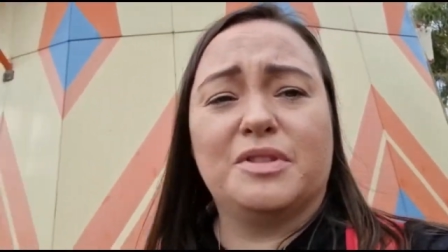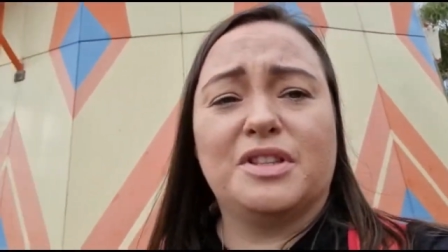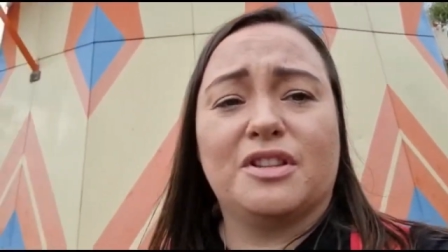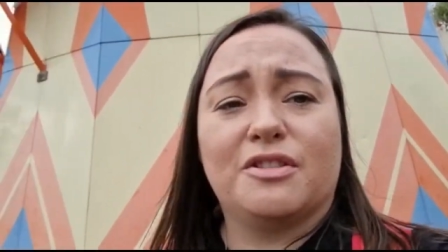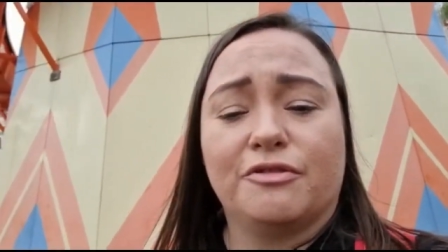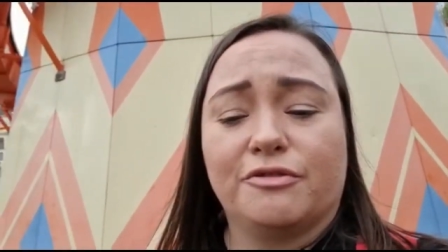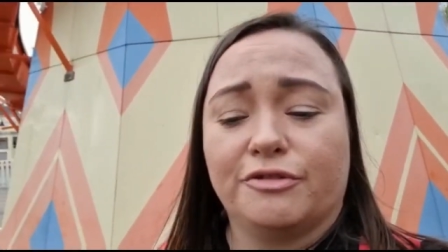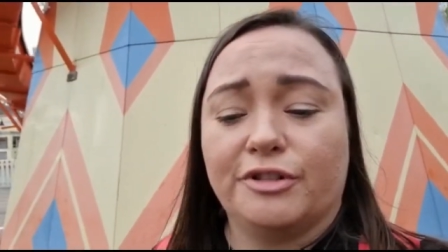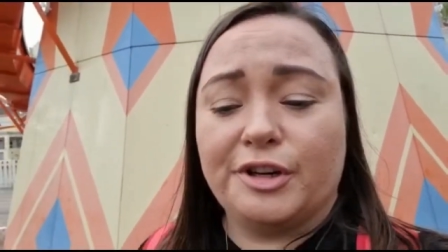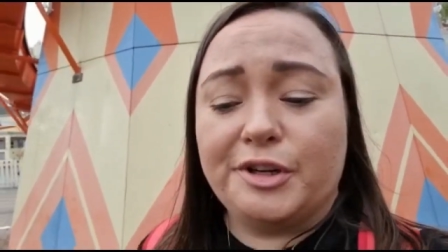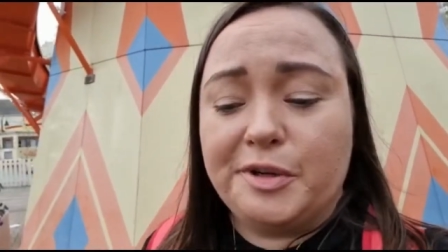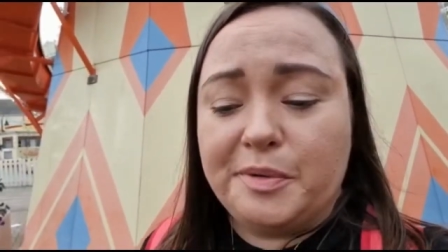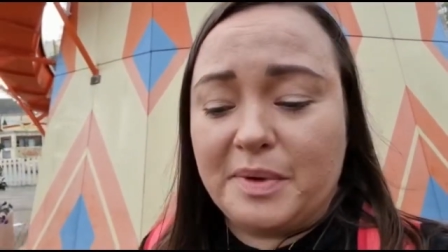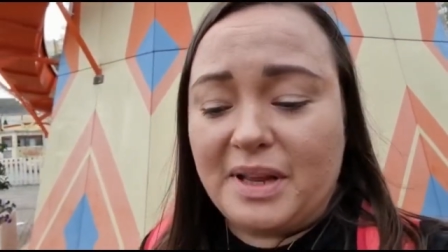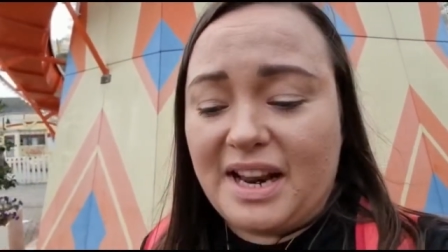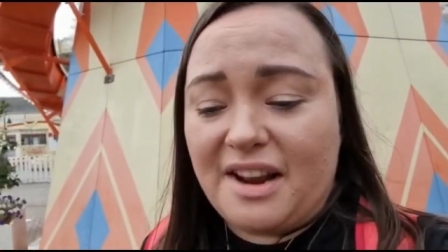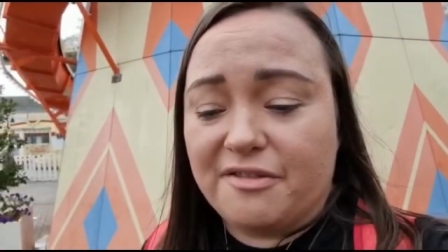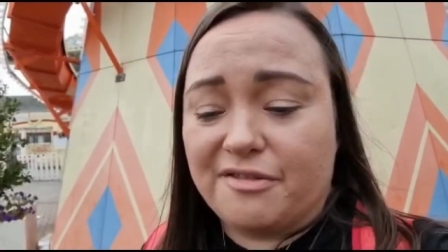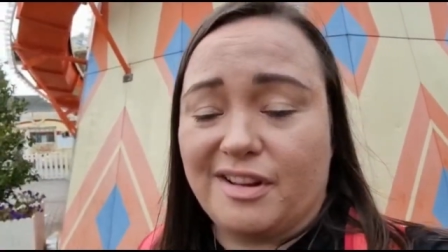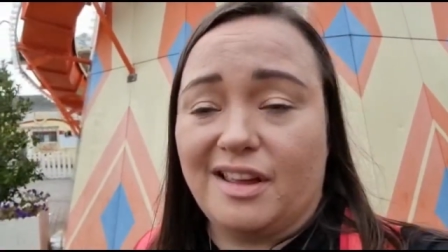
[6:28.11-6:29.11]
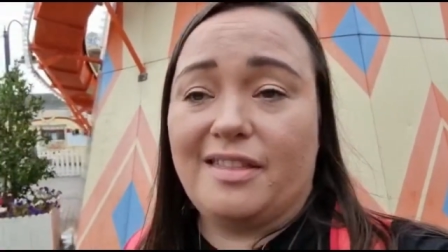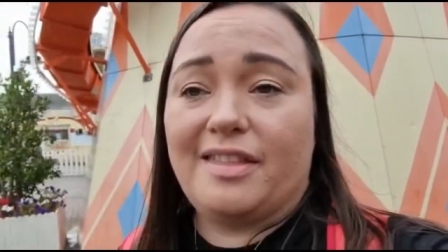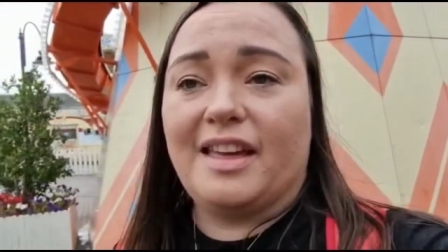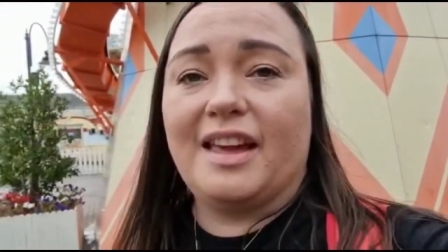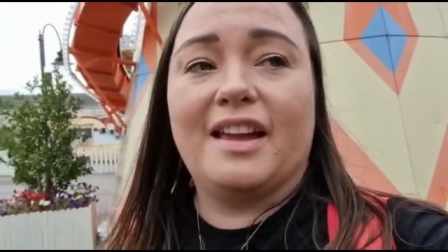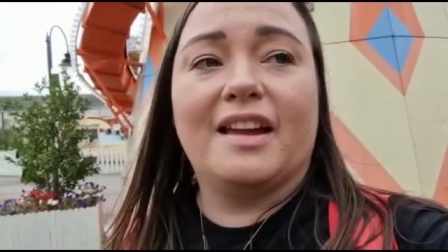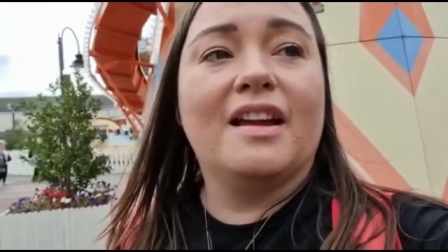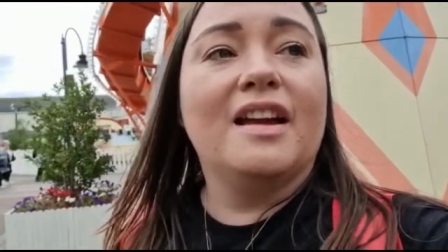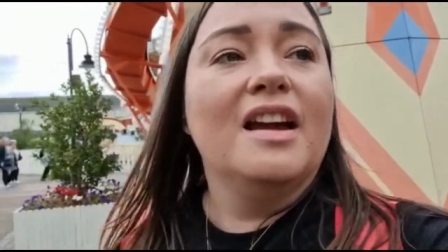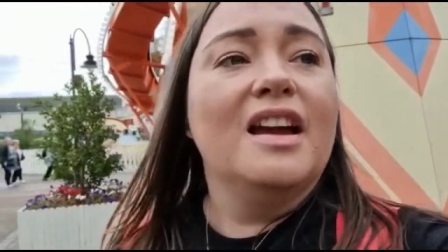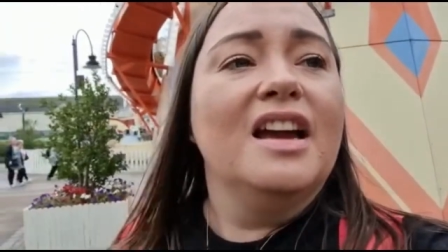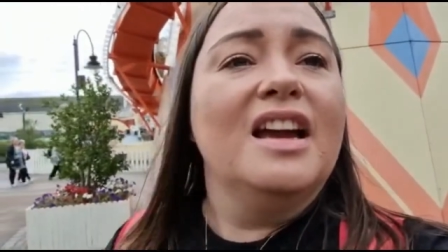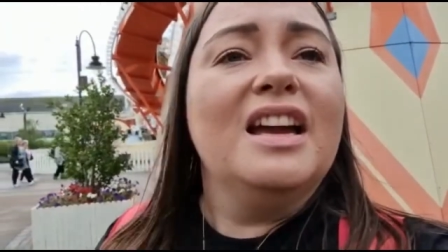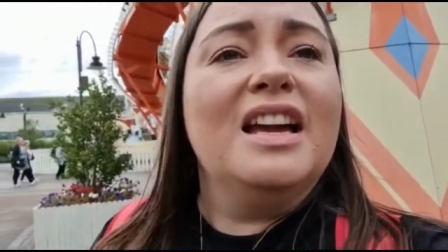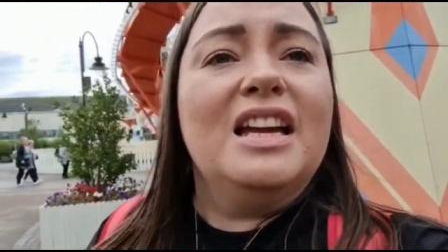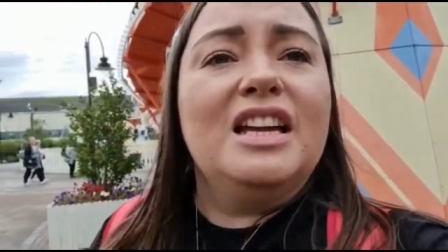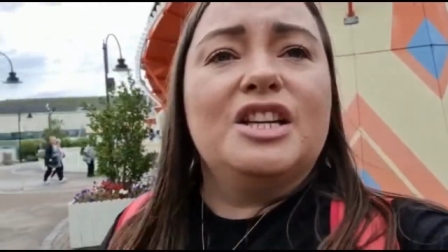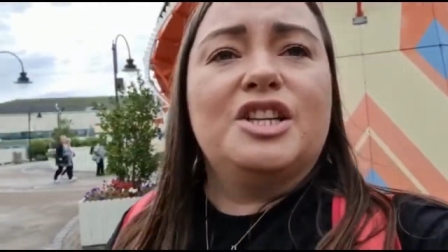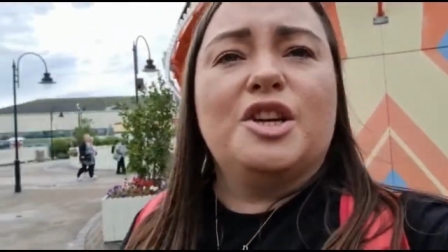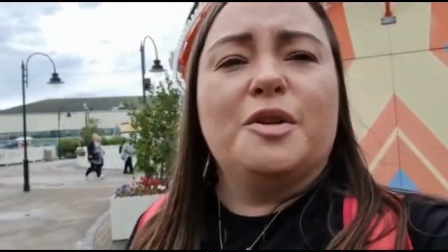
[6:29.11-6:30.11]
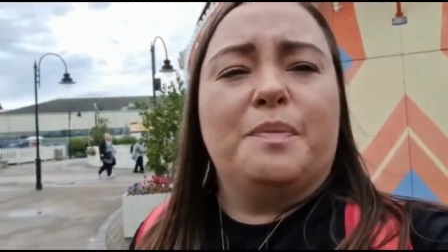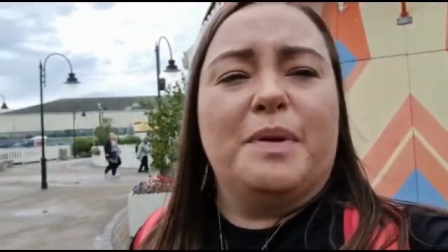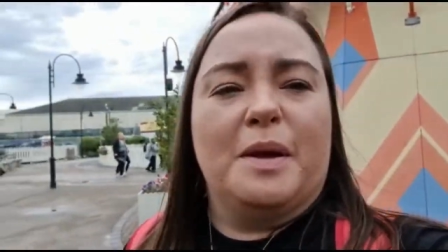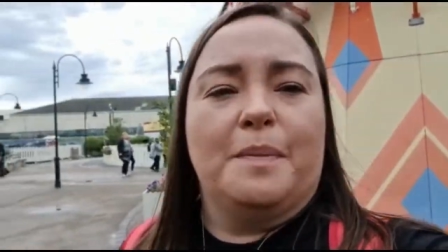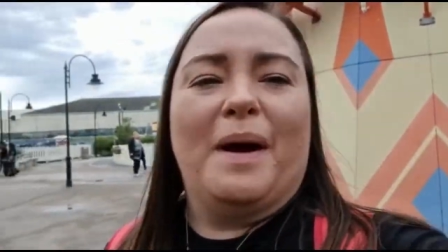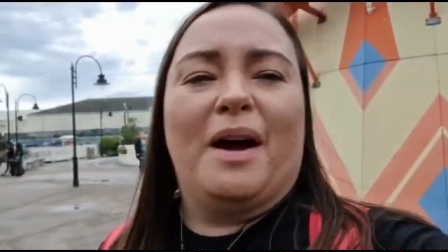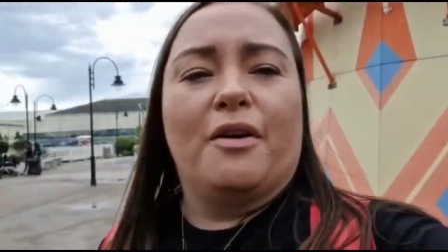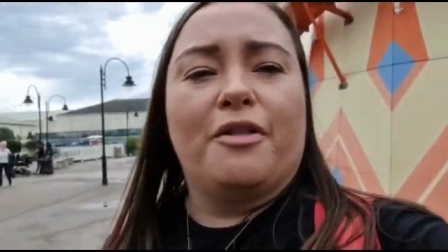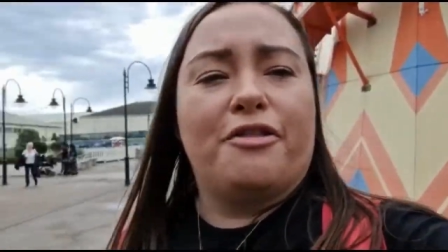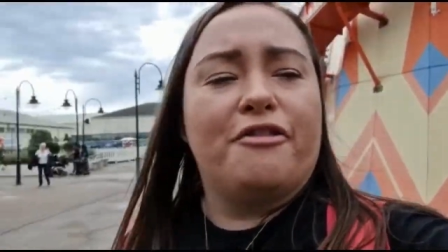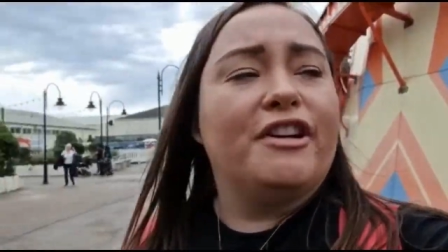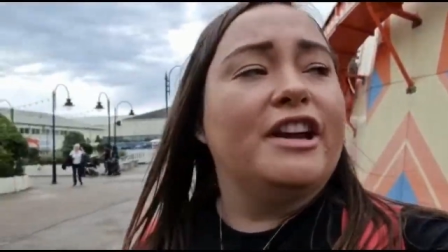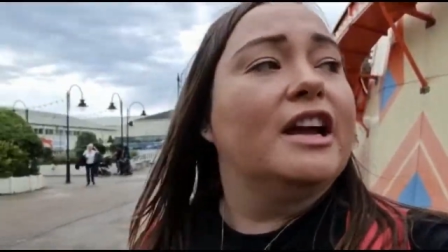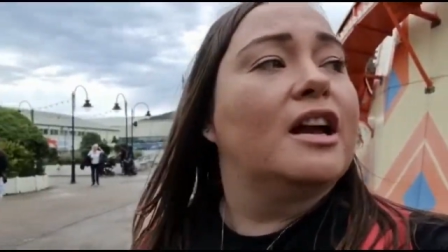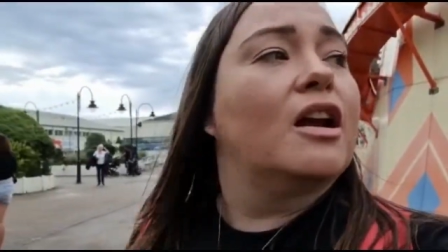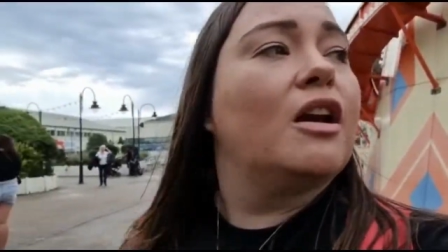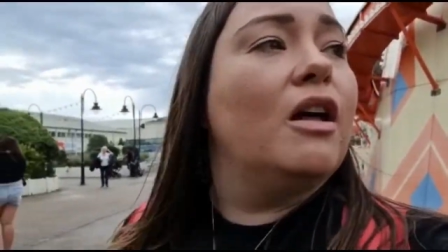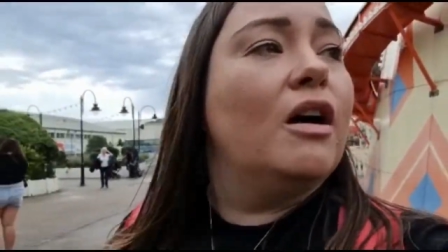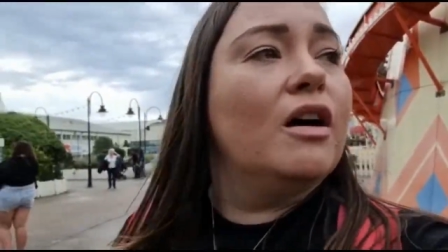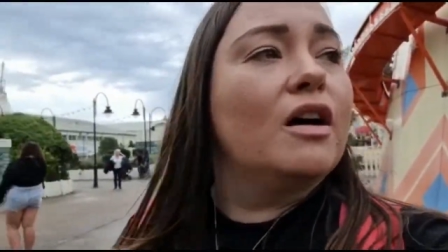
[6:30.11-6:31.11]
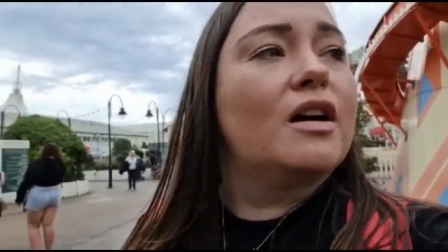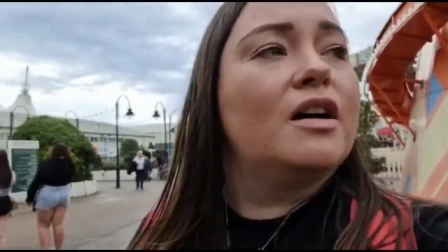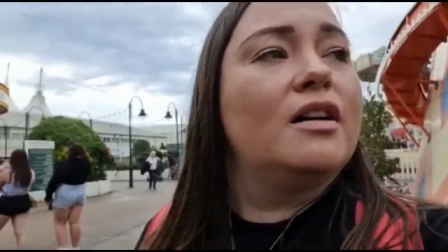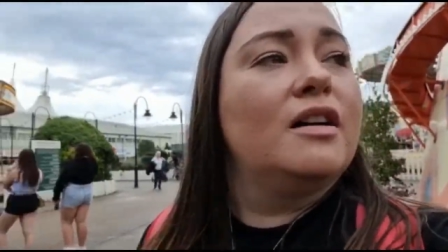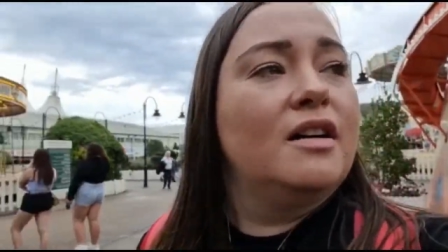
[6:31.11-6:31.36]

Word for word: to the room and everything, it should be about three o'clock.